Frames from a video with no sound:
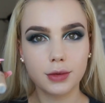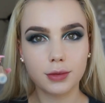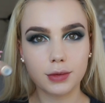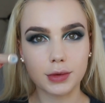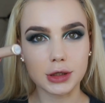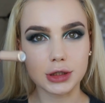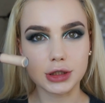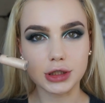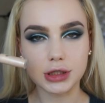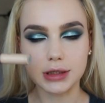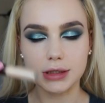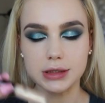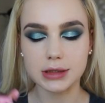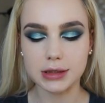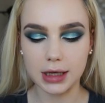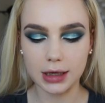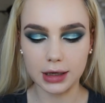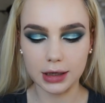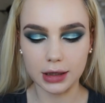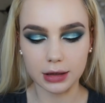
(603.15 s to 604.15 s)
which
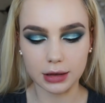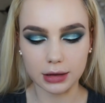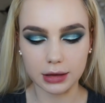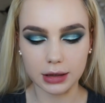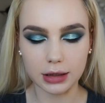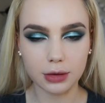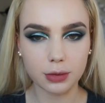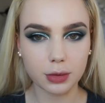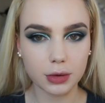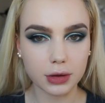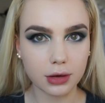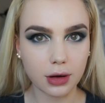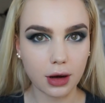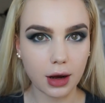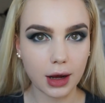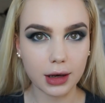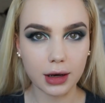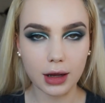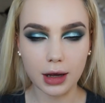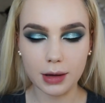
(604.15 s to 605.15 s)
is like a liquid
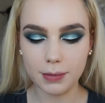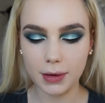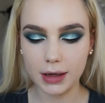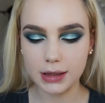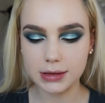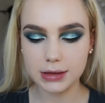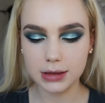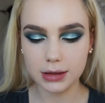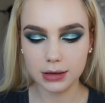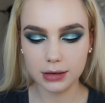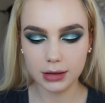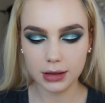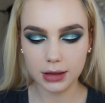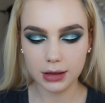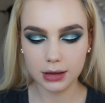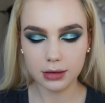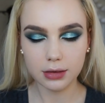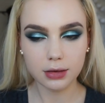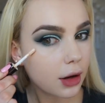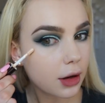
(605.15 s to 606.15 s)
highlight
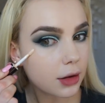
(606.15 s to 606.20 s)
basically.